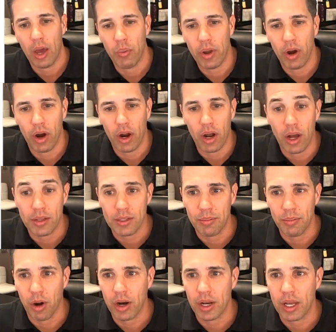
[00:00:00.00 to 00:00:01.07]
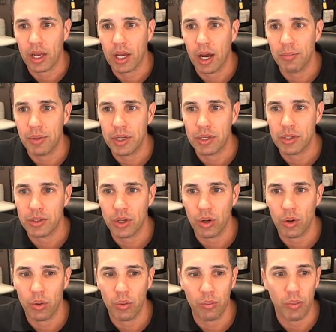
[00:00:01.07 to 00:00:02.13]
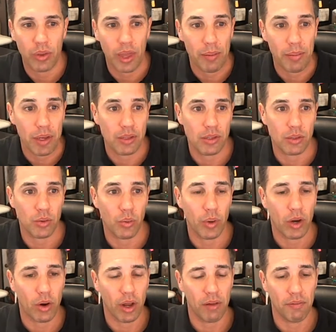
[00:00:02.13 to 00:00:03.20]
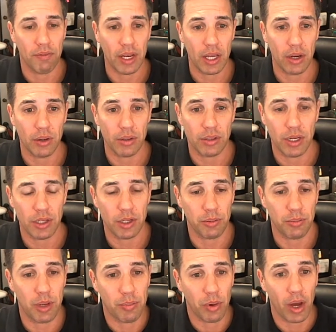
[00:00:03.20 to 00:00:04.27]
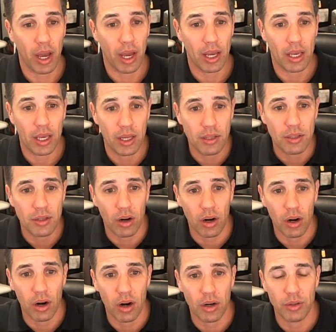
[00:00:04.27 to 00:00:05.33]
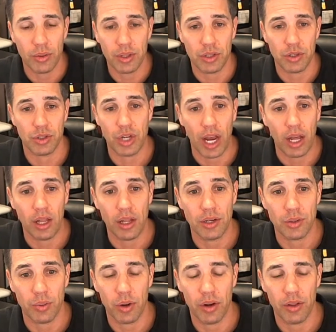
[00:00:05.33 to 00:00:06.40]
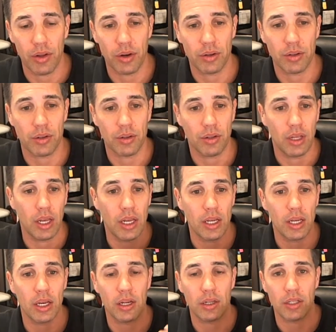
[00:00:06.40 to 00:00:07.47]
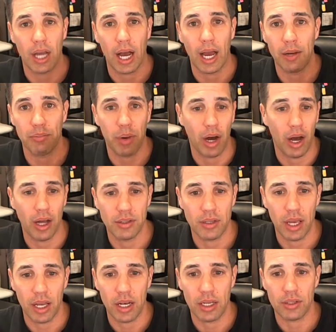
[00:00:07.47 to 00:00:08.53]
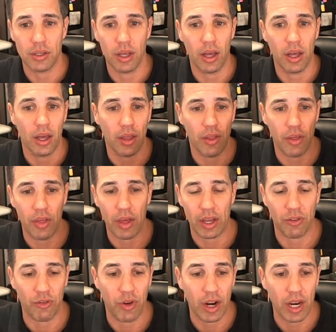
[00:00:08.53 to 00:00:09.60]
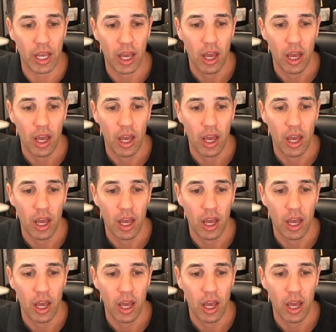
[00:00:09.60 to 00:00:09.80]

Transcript: we are a concept marketing company. So what that means is we create videos teaching people, hey, kids are doing this challenge where they're eating Tide Pods and they think it's funny,